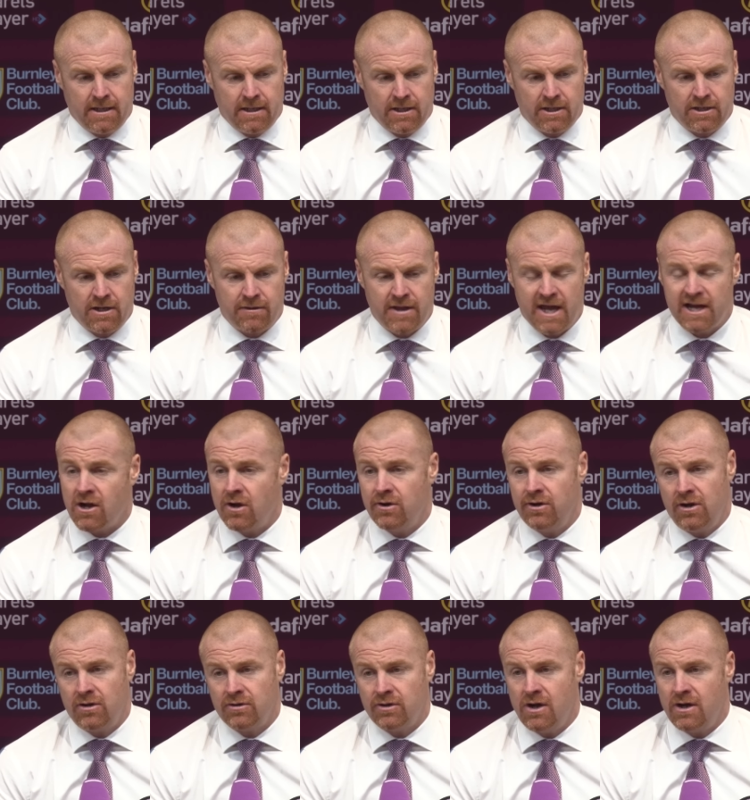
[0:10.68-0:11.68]
you know, they're
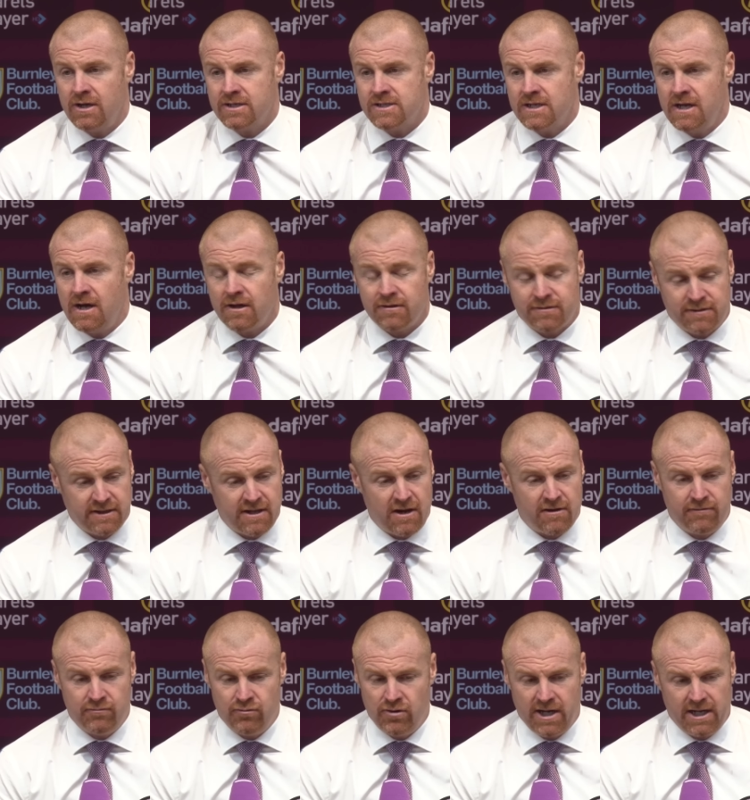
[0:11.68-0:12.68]
going along nicely. I think
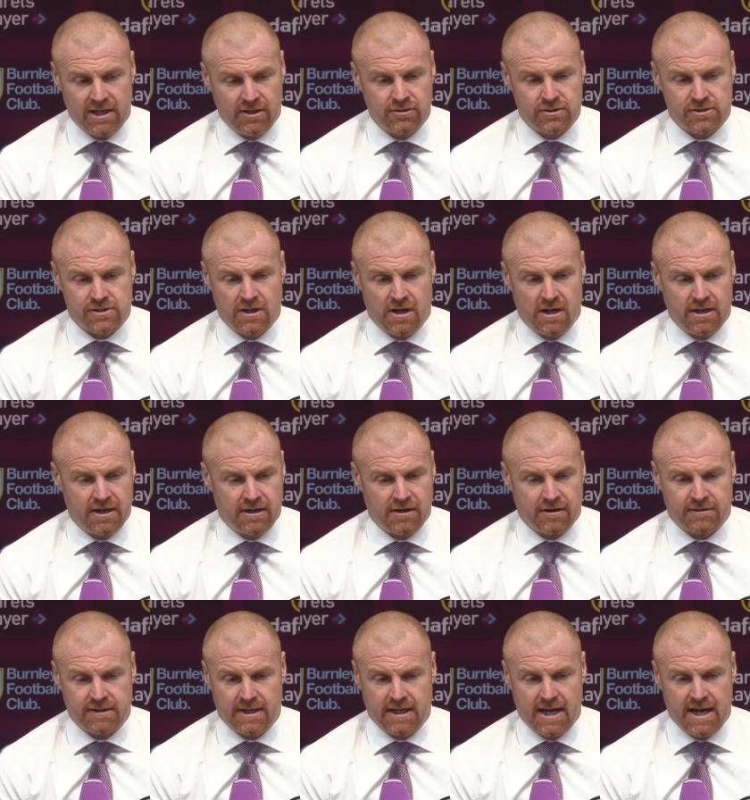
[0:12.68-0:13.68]
they're a really good side, and I
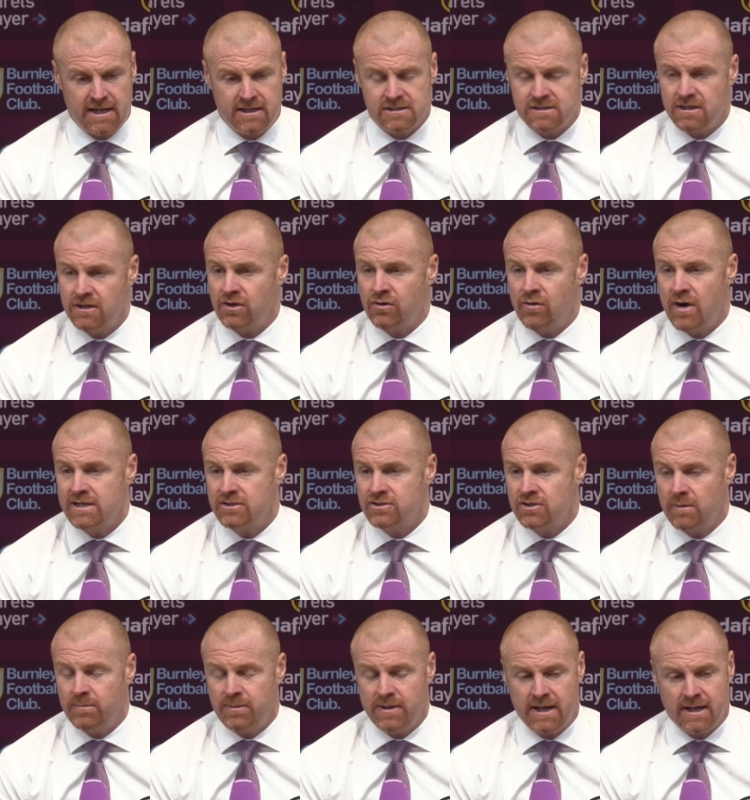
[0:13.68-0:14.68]
think Eddie's done a great
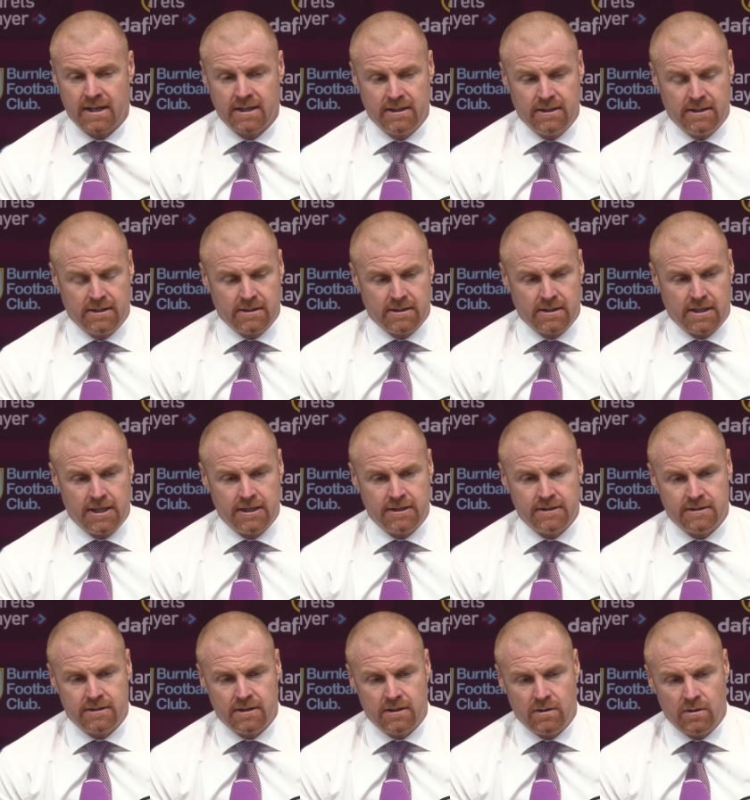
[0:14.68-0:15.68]
job there.
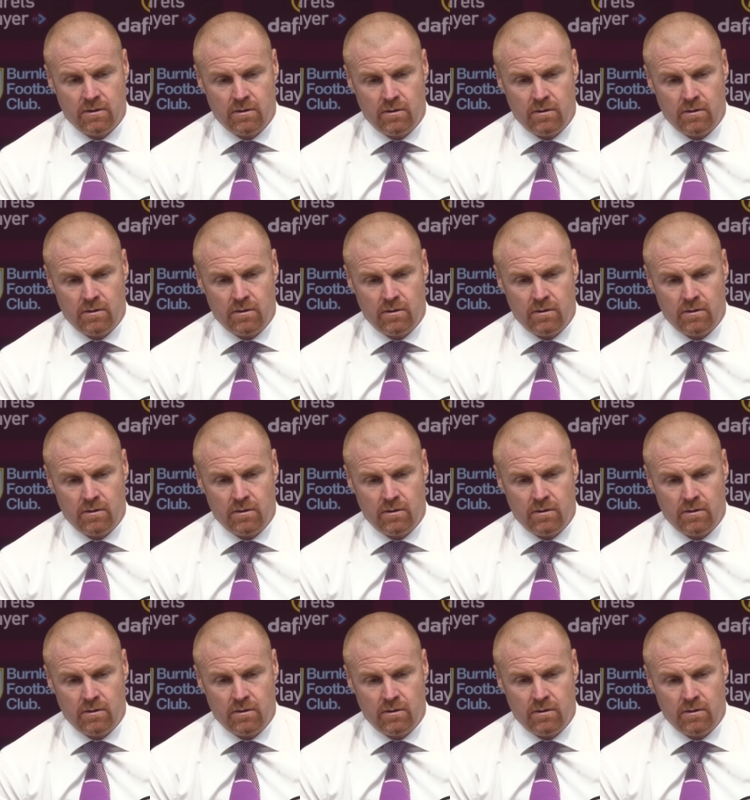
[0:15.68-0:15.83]
And